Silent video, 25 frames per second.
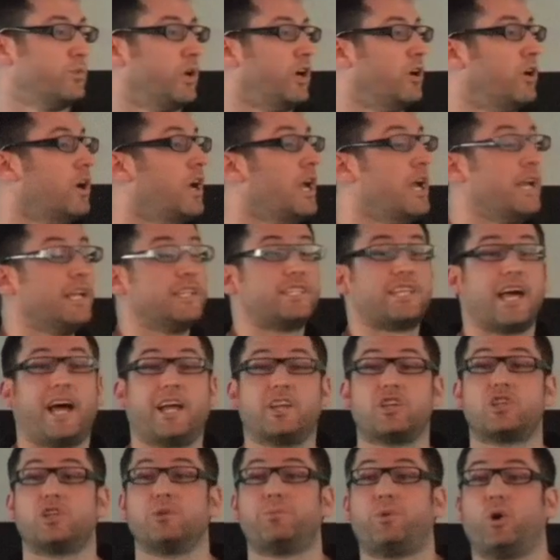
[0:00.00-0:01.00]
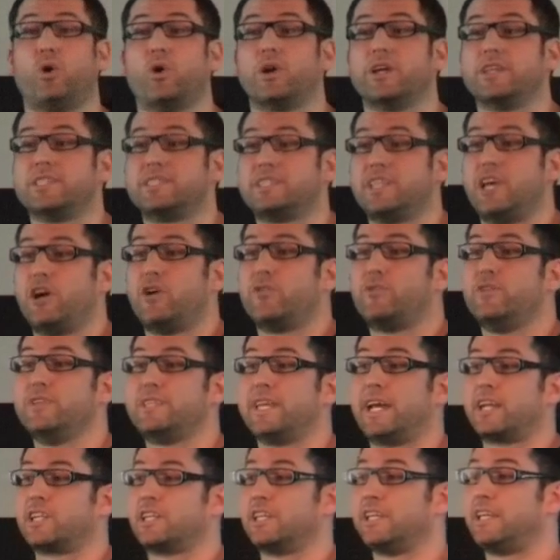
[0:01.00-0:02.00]
Well, touch support itself is
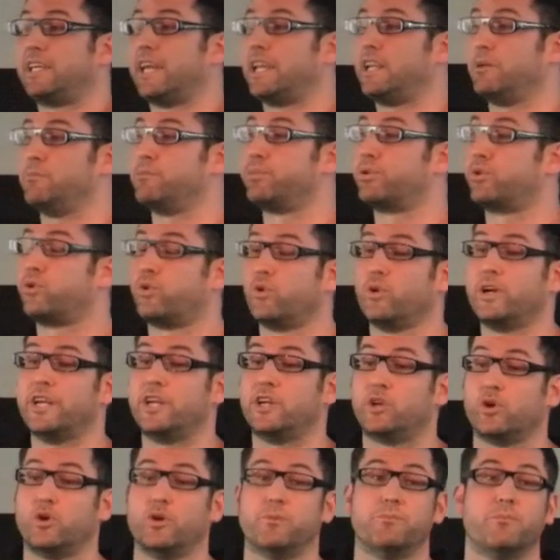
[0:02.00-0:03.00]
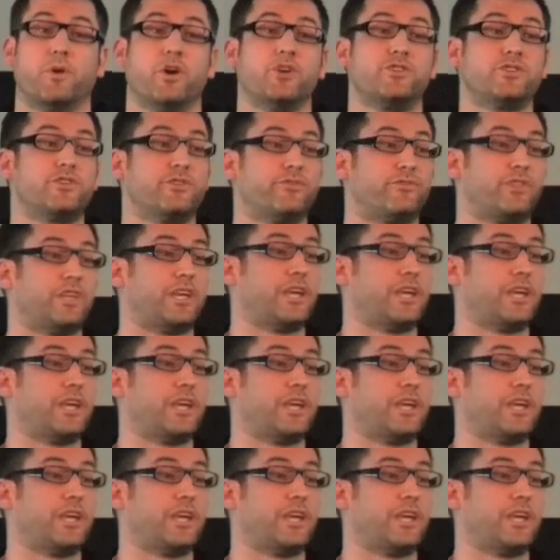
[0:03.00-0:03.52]
actually getting pretty good. Most of